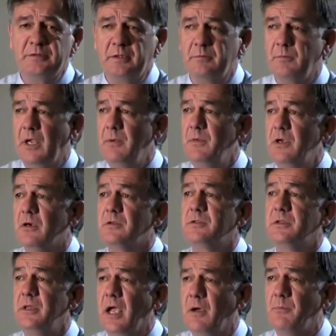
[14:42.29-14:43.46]
and maybe you're
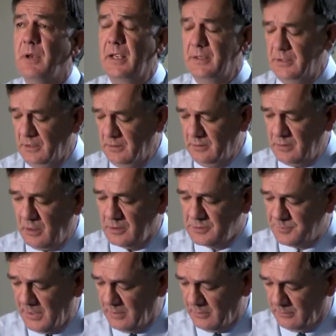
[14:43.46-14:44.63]
now planting tall
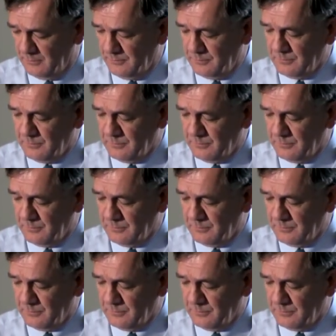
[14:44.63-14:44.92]
spindle.